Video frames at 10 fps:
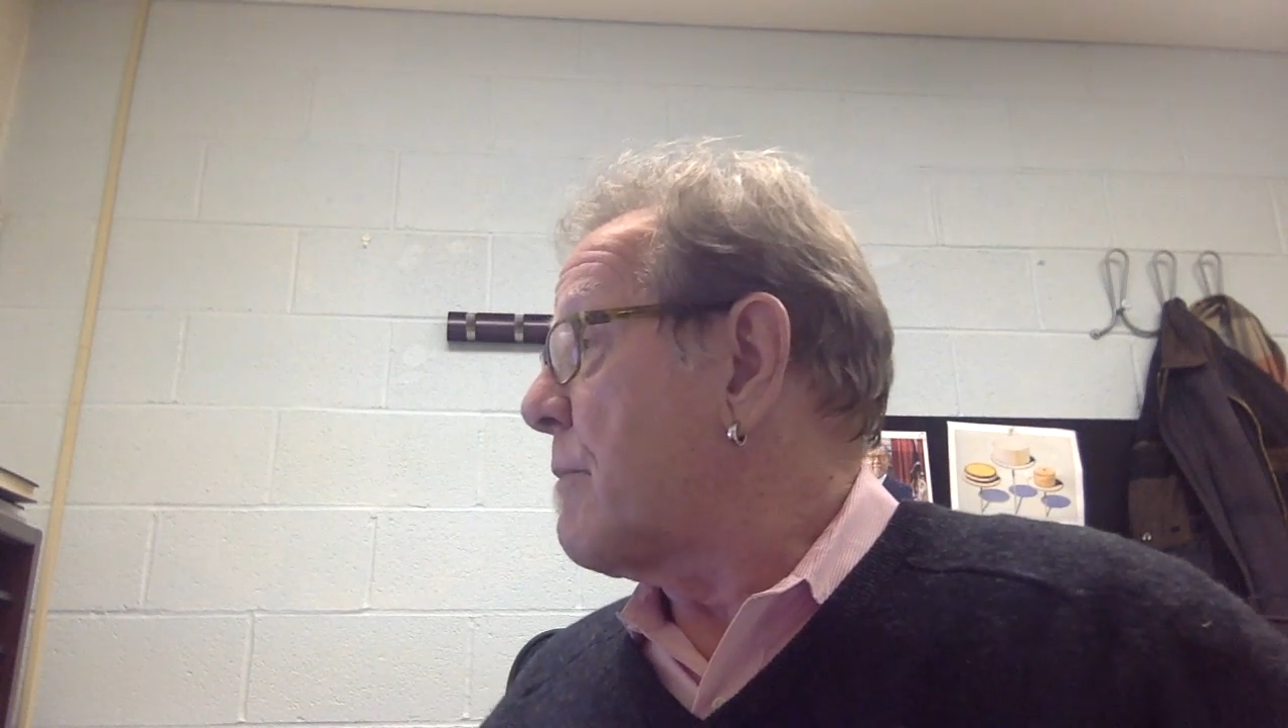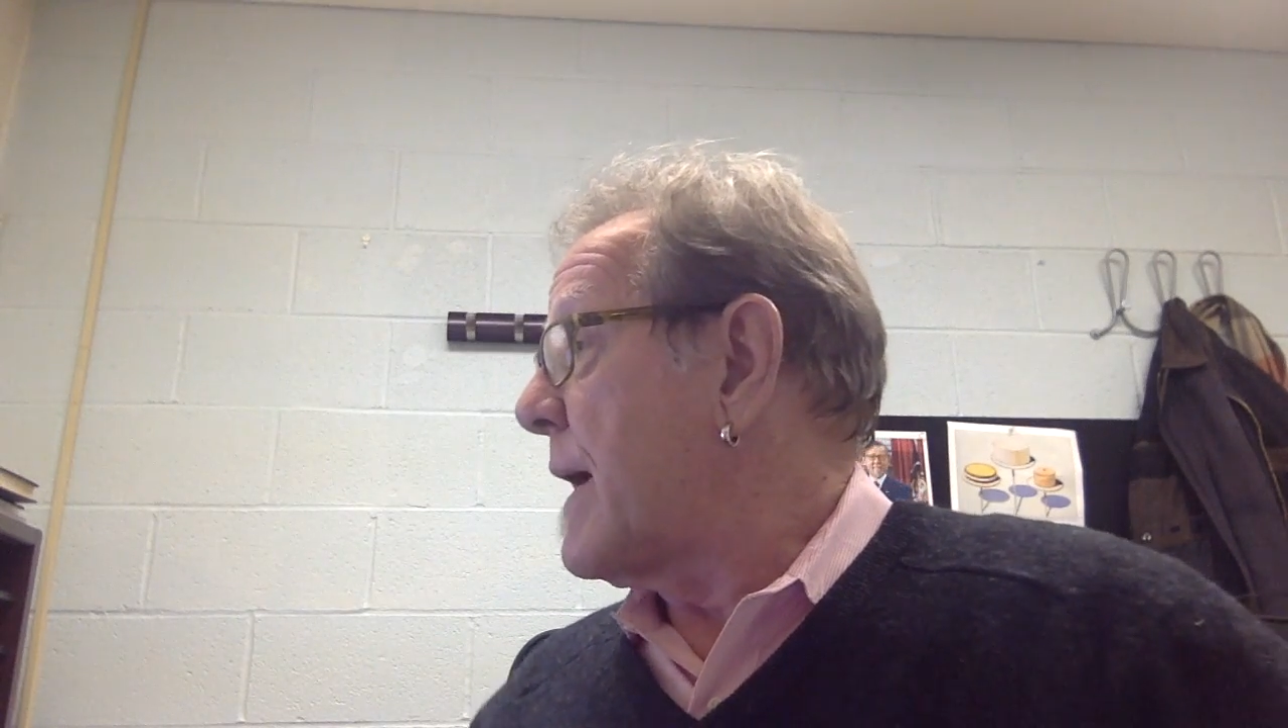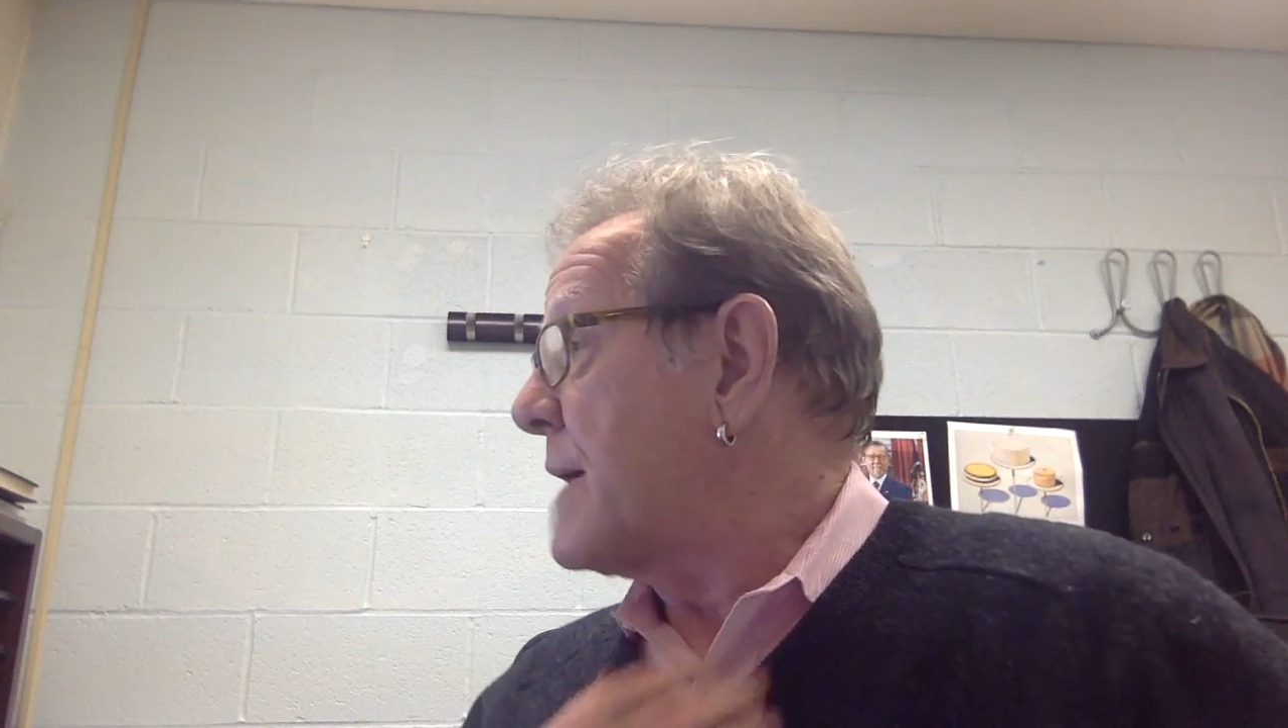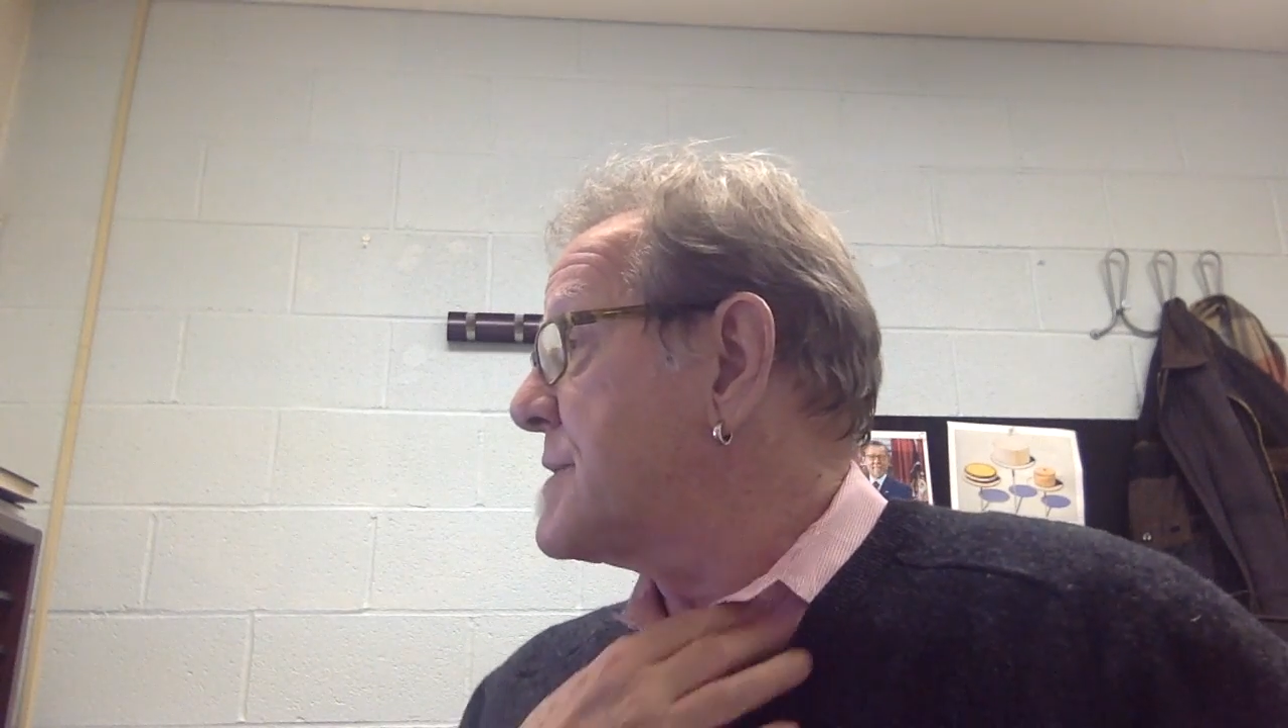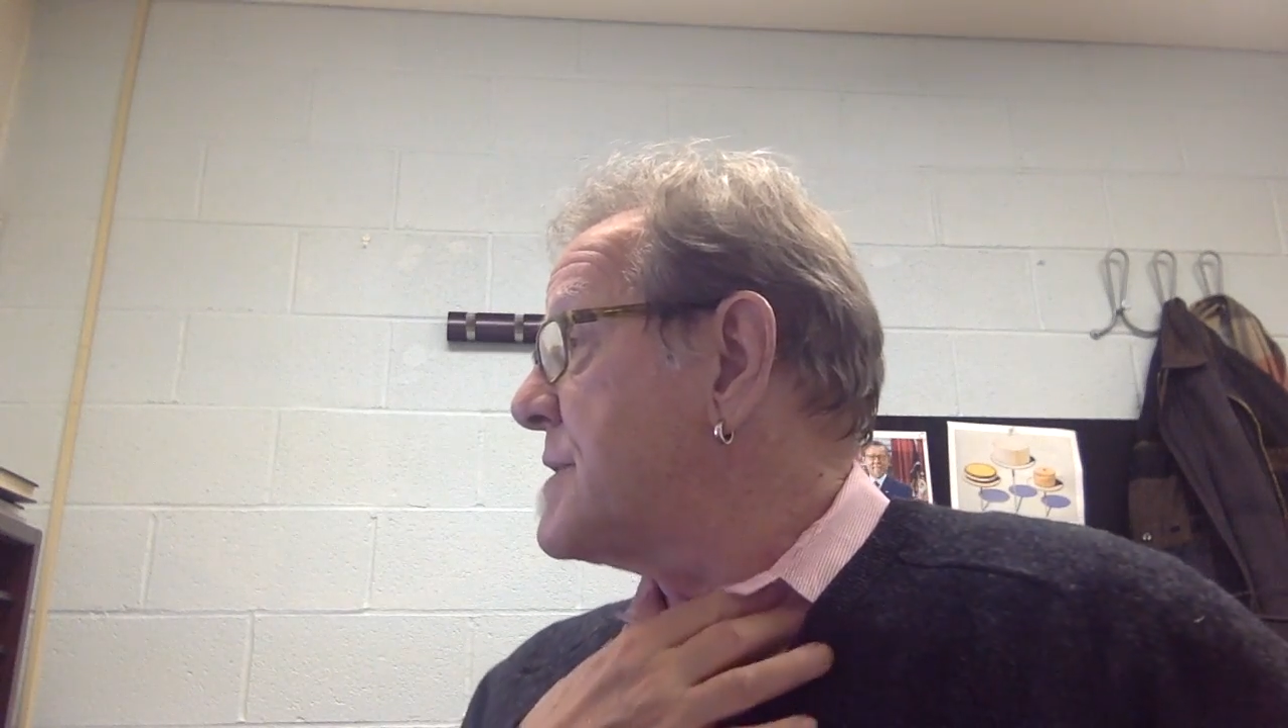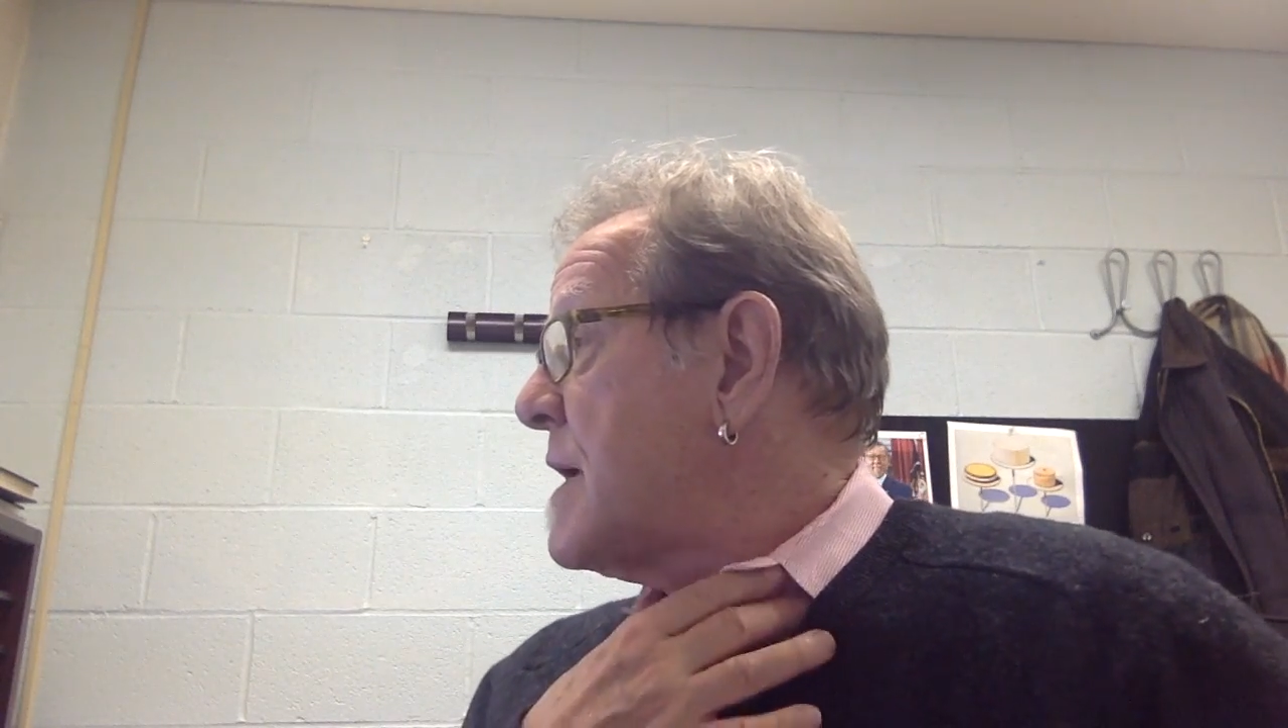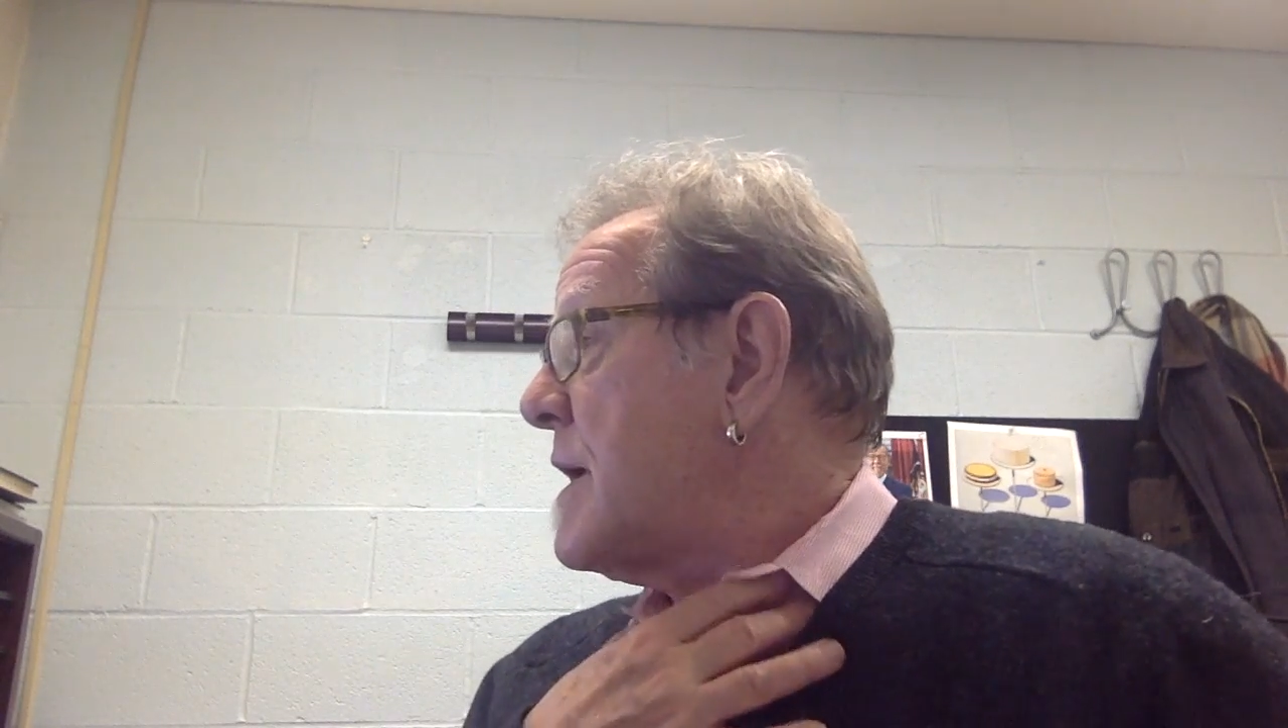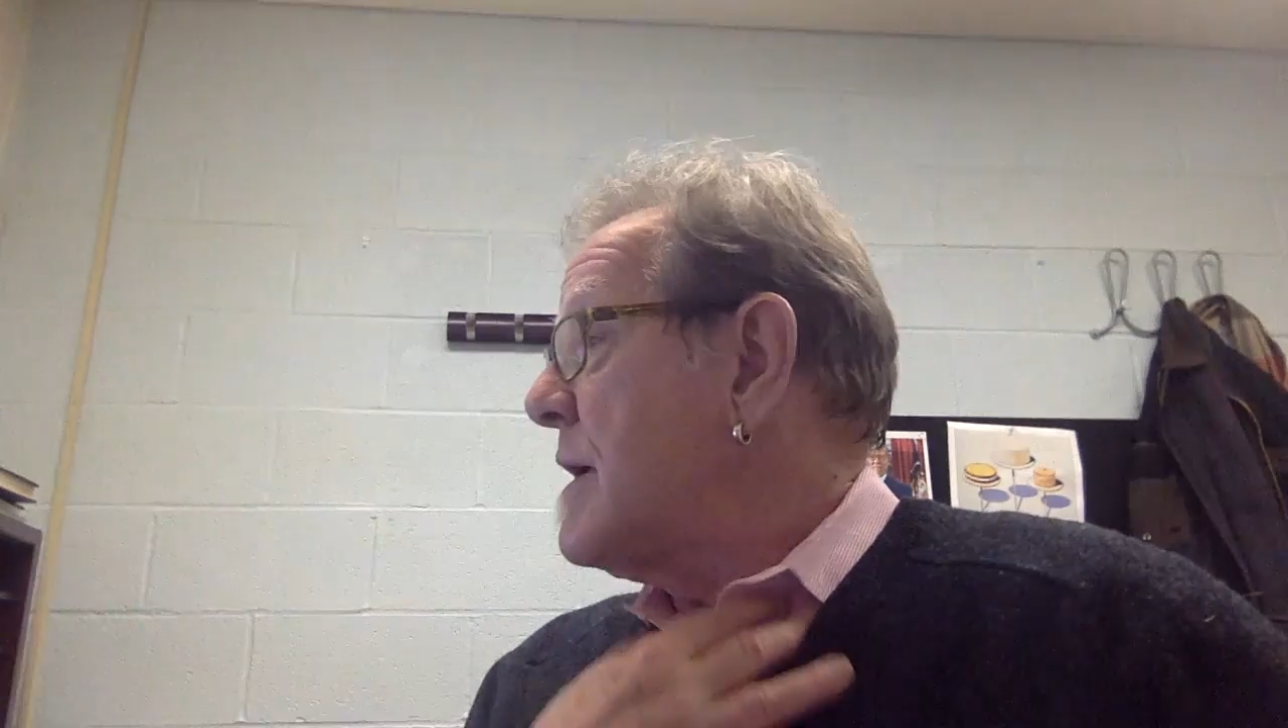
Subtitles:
makes